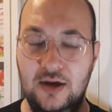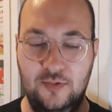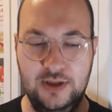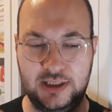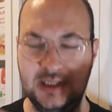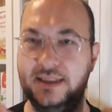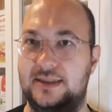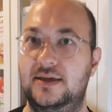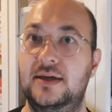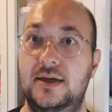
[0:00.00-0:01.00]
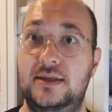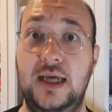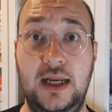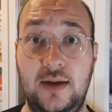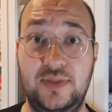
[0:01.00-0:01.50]
which is
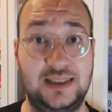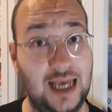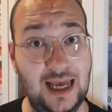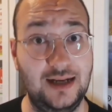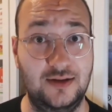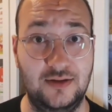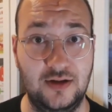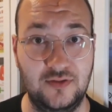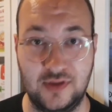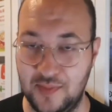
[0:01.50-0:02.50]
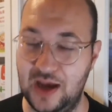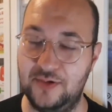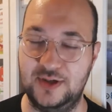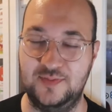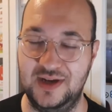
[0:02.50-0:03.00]
day number 10 of the
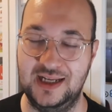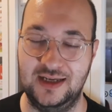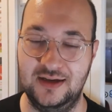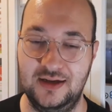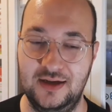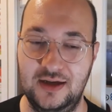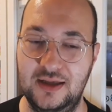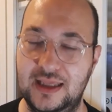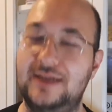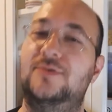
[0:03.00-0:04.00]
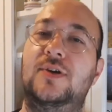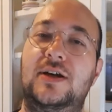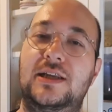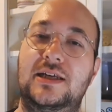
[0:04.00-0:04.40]
Mary's Mini. That's right.